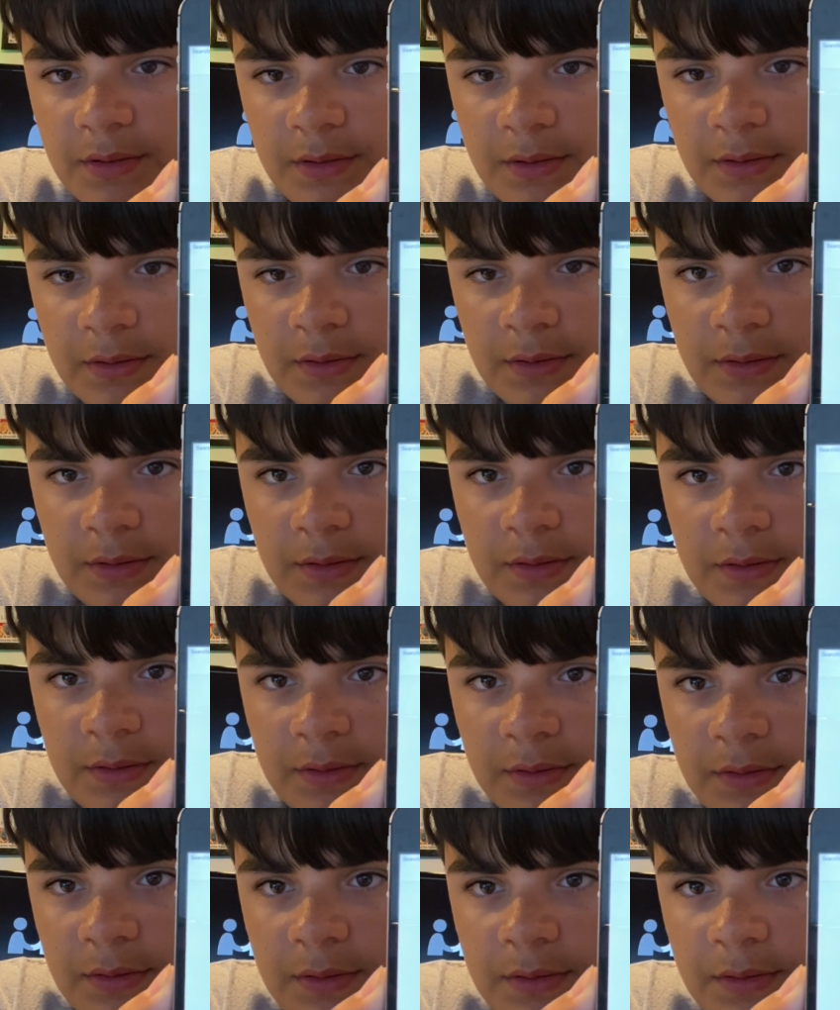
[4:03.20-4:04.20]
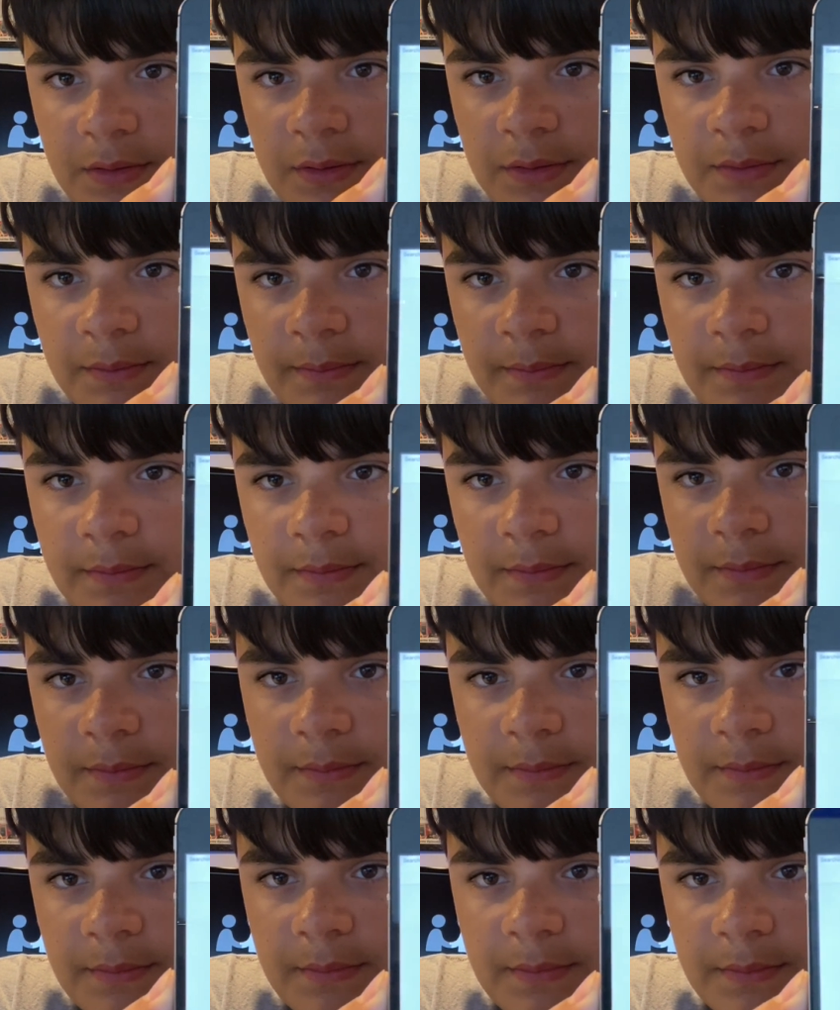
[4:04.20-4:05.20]

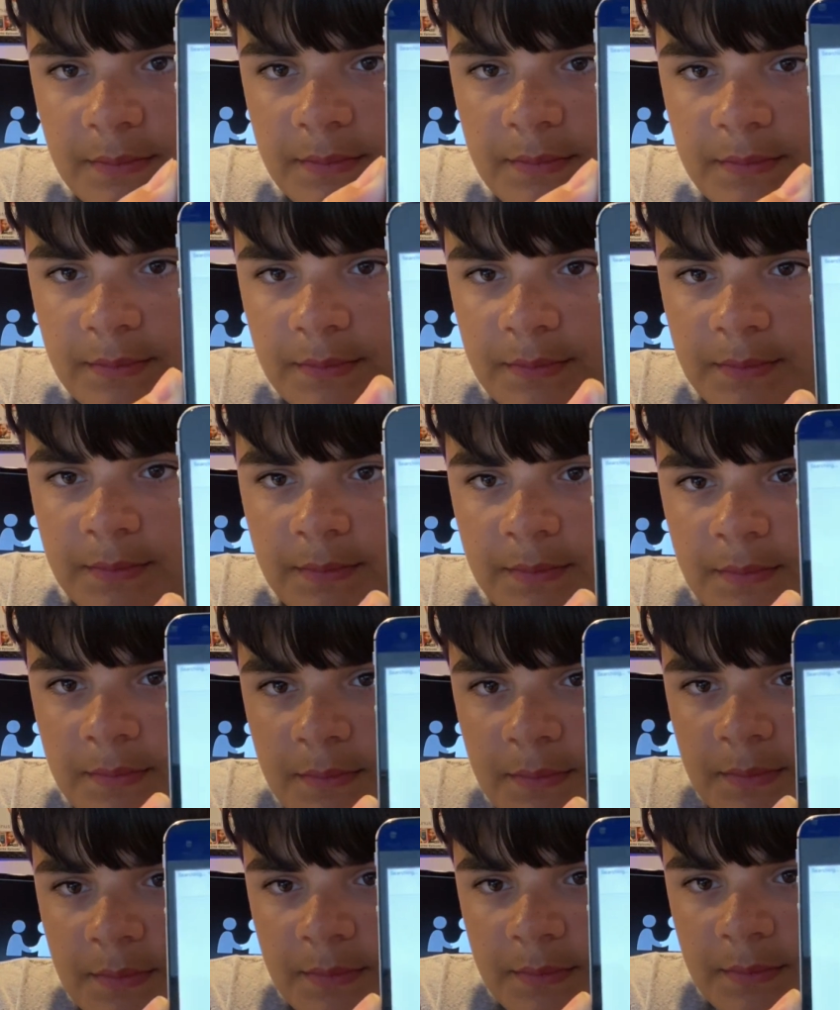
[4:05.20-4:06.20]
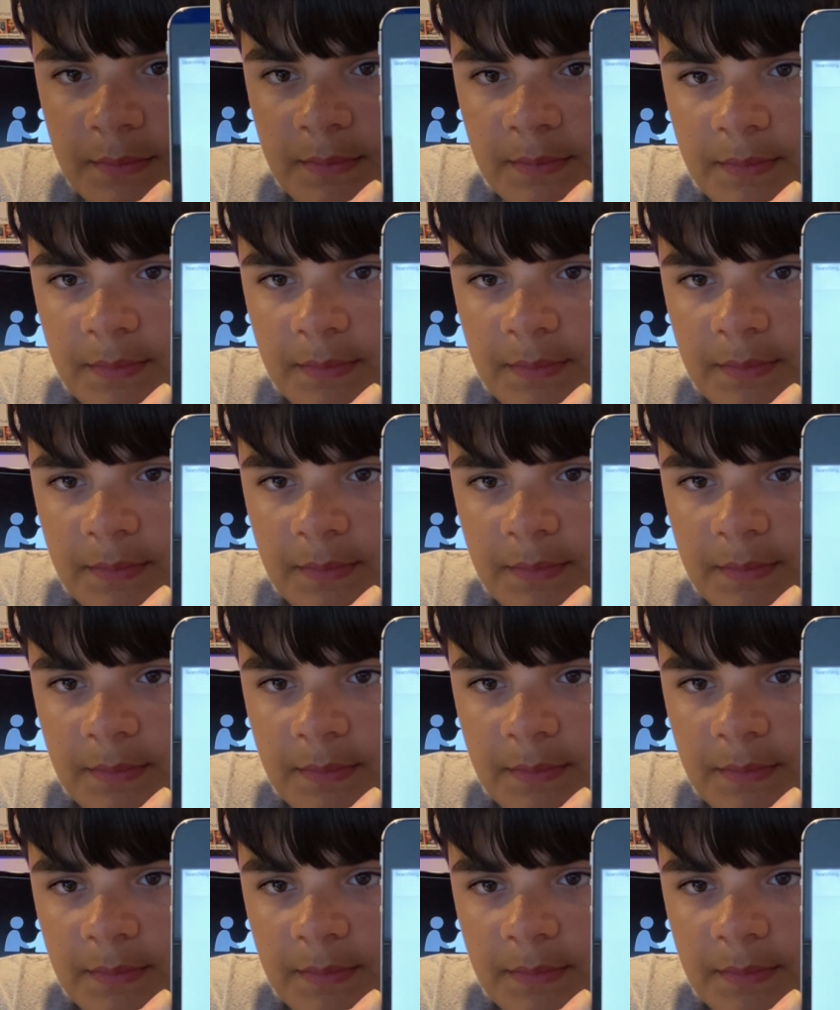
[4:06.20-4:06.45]
Nobody speaks.